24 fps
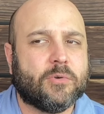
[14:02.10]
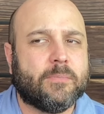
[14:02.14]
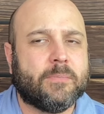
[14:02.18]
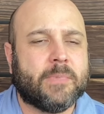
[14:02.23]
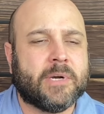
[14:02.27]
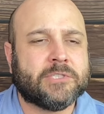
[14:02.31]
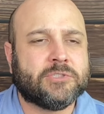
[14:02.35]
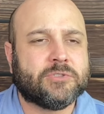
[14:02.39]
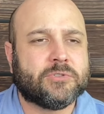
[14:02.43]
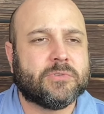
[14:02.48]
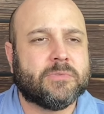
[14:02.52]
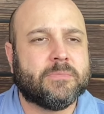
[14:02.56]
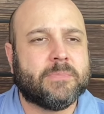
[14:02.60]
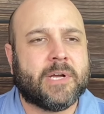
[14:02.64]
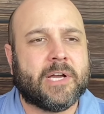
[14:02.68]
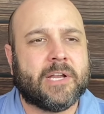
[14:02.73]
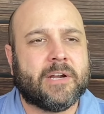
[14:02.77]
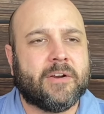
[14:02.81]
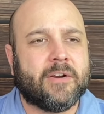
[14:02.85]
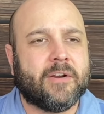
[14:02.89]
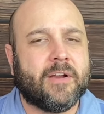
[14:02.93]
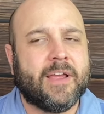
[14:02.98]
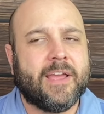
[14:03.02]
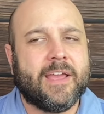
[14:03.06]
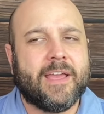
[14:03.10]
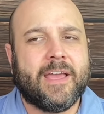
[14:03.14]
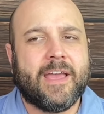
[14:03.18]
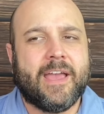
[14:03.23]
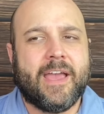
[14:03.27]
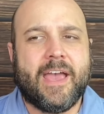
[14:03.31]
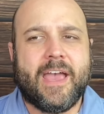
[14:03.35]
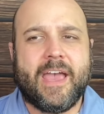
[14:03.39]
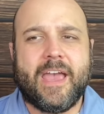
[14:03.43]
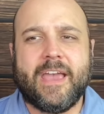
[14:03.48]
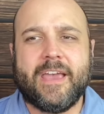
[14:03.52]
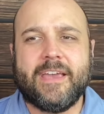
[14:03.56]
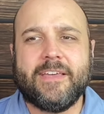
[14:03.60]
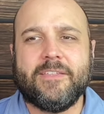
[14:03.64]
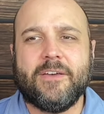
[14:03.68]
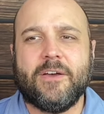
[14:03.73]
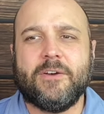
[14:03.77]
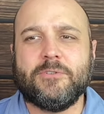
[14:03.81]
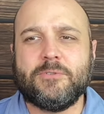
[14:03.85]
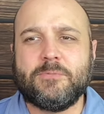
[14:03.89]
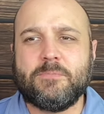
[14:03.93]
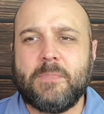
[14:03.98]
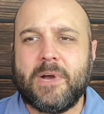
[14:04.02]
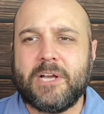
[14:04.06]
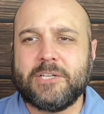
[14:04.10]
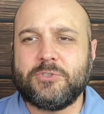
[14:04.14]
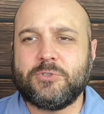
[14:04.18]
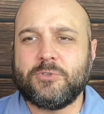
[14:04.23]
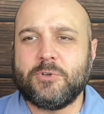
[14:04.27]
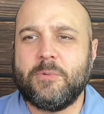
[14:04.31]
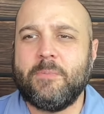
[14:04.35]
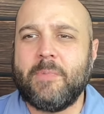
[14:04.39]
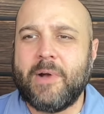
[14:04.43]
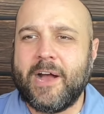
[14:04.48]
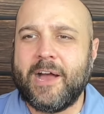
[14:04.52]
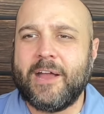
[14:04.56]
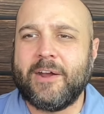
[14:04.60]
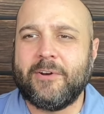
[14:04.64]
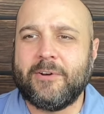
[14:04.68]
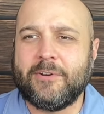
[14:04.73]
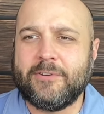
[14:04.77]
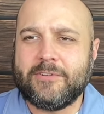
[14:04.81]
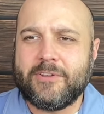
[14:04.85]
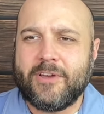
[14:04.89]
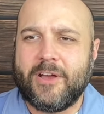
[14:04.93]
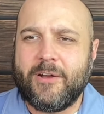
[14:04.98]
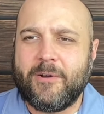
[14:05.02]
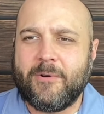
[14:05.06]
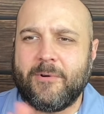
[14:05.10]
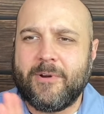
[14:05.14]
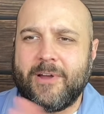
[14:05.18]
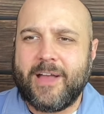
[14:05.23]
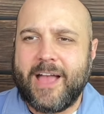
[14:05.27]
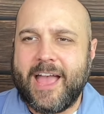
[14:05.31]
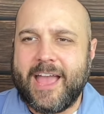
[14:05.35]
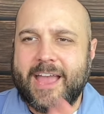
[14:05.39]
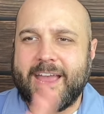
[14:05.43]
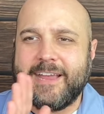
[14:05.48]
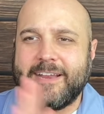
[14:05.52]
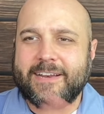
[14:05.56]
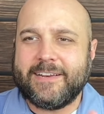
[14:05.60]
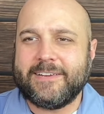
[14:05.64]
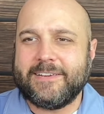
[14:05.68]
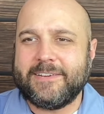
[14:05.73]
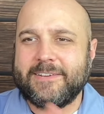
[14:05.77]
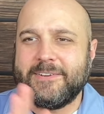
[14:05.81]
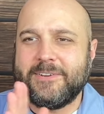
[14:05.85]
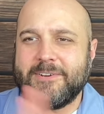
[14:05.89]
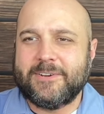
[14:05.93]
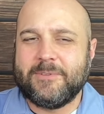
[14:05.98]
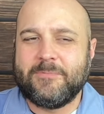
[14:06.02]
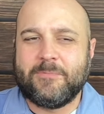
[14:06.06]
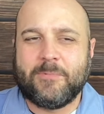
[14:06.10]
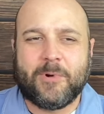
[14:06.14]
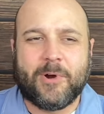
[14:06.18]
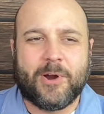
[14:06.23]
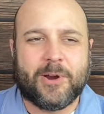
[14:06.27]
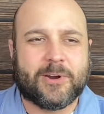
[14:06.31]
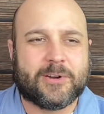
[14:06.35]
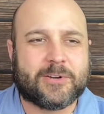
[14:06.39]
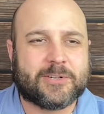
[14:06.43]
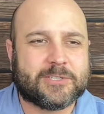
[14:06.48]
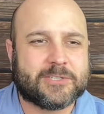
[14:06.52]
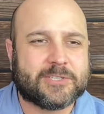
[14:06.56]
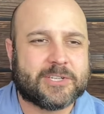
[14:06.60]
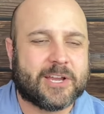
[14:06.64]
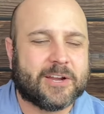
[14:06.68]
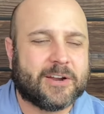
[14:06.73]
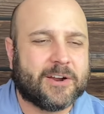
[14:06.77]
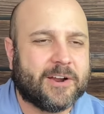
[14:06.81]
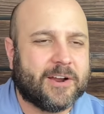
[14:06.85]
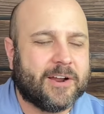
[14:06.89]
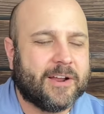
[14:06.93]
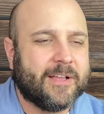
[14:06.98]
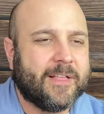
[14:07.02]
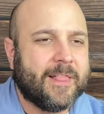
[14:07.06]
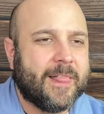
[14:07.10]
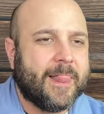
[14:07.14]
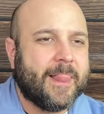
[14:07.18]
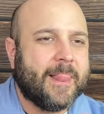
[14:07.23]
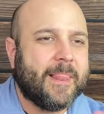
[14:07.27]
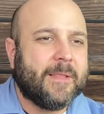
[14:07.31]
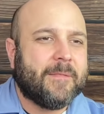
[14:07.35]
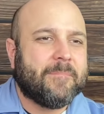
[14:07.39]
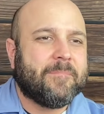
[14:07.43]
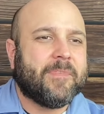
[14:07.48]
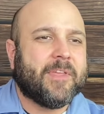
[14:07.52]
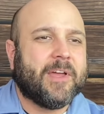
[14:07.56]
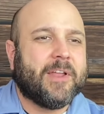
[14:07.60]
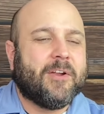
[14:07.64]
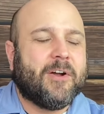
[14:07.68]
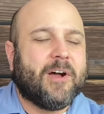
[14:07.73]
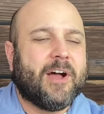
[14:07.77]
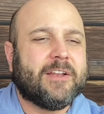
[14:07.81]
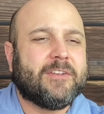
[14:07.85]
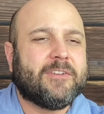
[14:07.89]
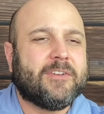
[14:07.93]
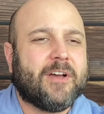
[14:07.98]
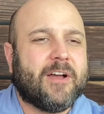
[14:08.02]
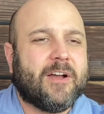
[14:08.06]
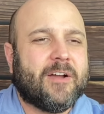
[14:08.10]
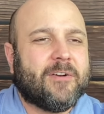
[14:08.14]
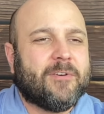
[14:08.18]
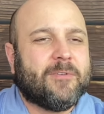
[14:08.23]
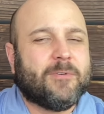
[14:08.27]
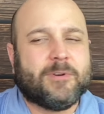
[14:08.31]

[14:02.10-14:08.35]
mushroom hunter. Hey, those mushroom hunters. All right. Good work, sir. An autopsy